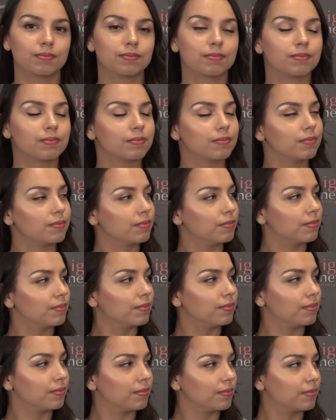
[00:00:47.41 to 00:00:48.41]

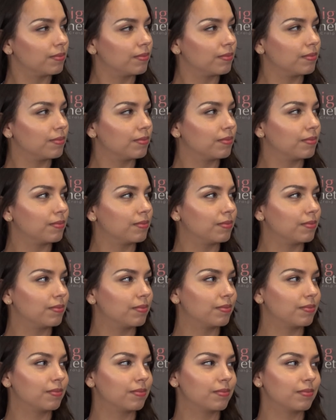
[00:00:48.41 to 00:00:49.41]

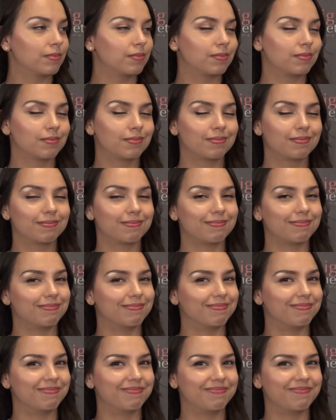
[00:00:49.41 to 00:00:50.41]

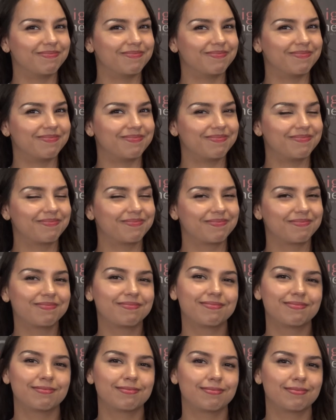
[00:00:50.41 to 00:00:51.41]

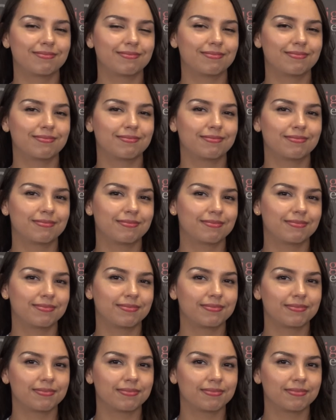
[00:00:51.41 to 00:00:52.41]

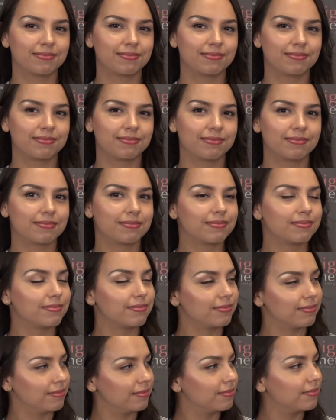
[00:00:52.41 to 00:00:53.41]

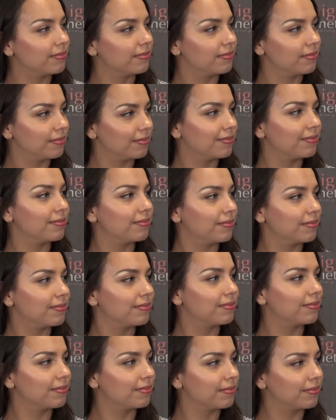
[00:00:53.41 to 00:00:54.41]

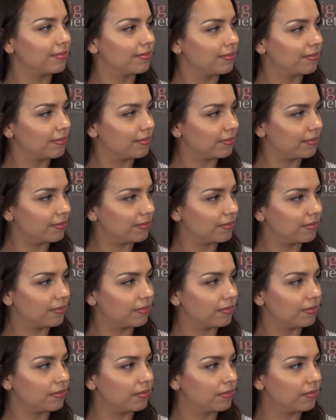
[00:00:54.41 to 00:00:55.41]

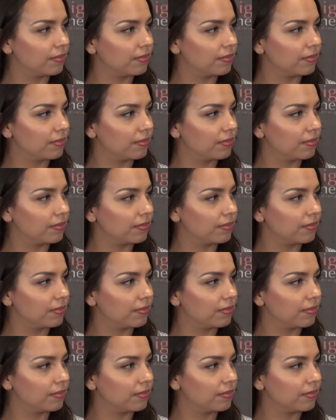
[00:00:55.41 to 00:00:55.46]
No words are spoken by the person on screen.